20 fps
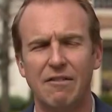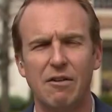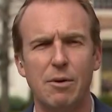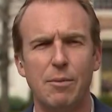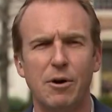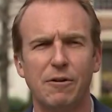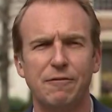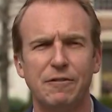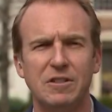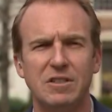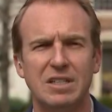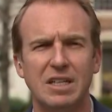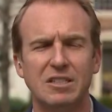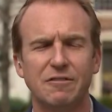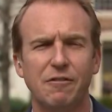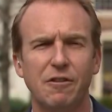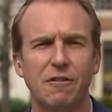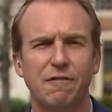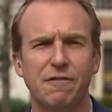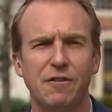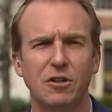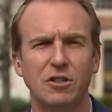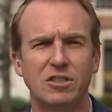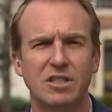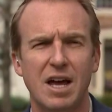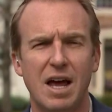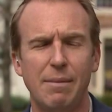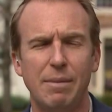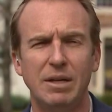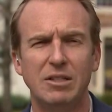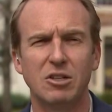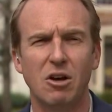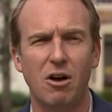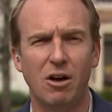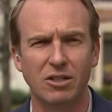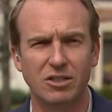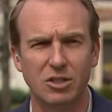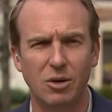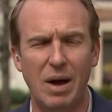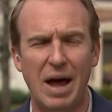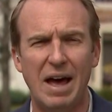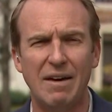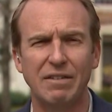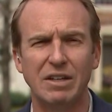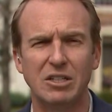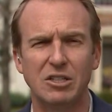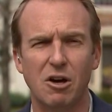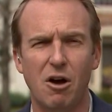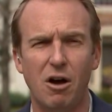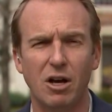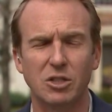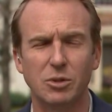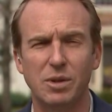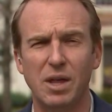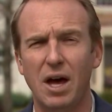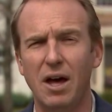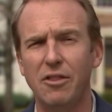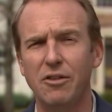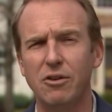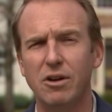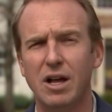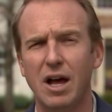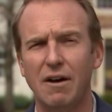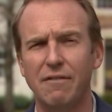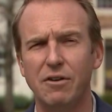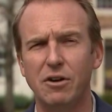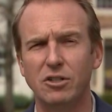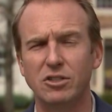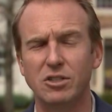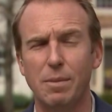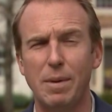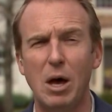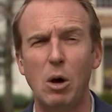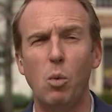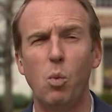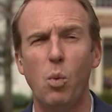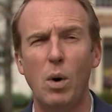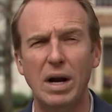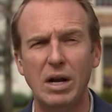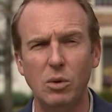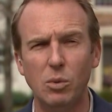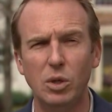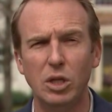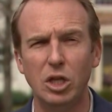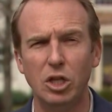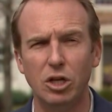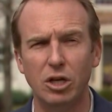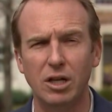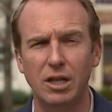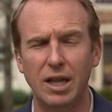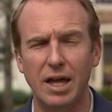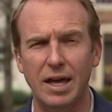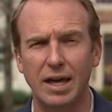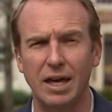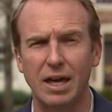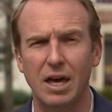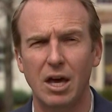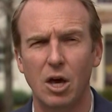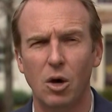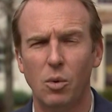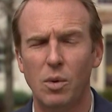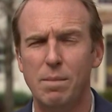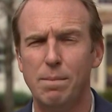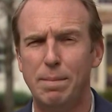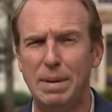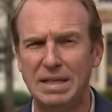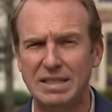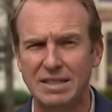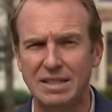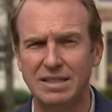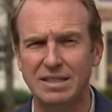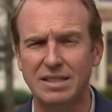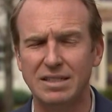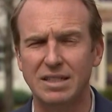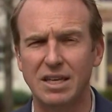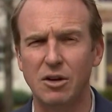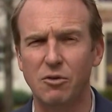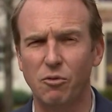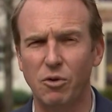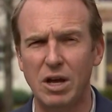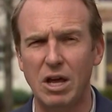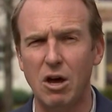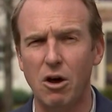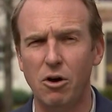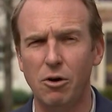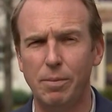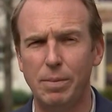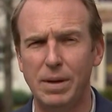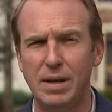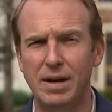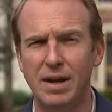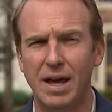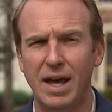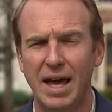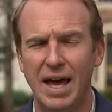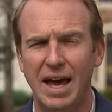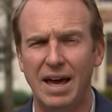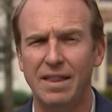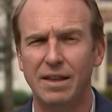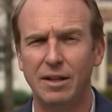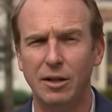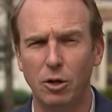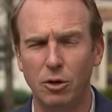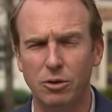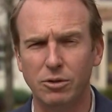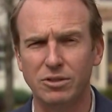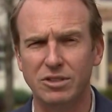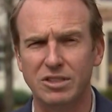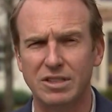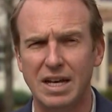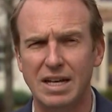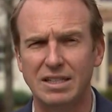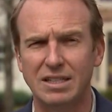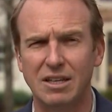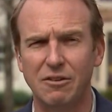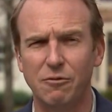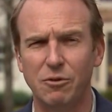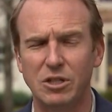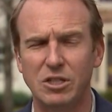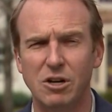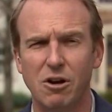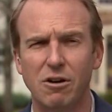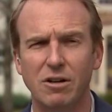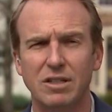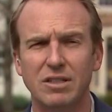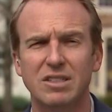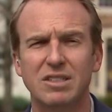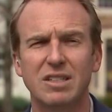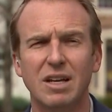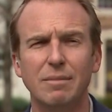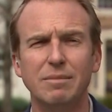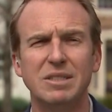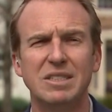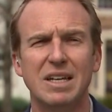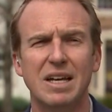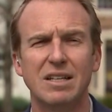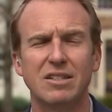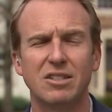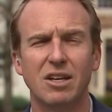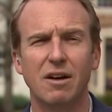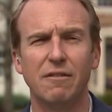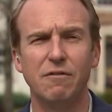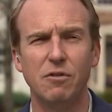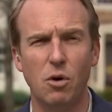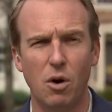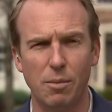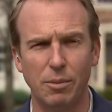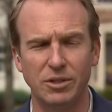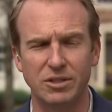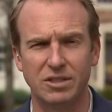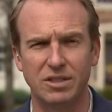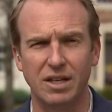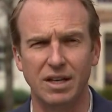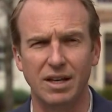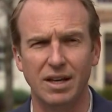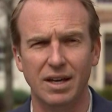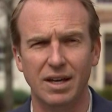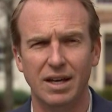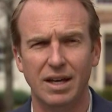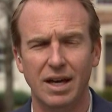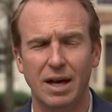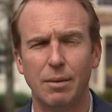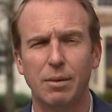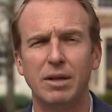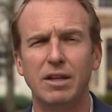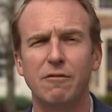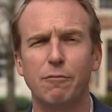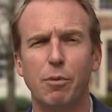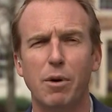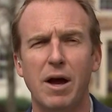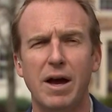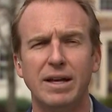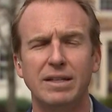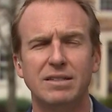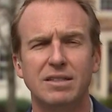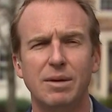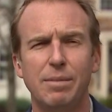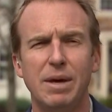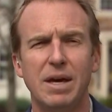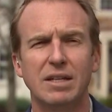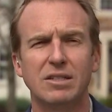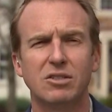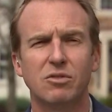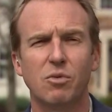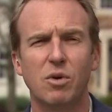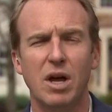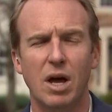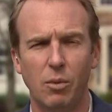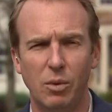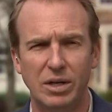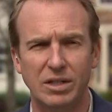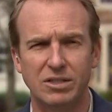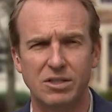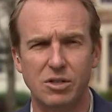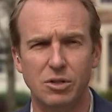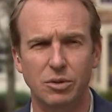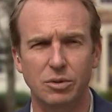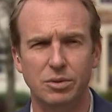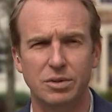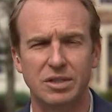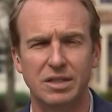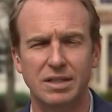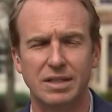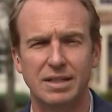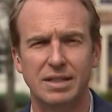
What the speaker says: Governor Murphy says for the first time he's also having talks with other governors about what it will look like when businesses can reopen and the local states can return to some sense of normalcy. I'm Cleve Bryan, CBS 3 Eyewitness News.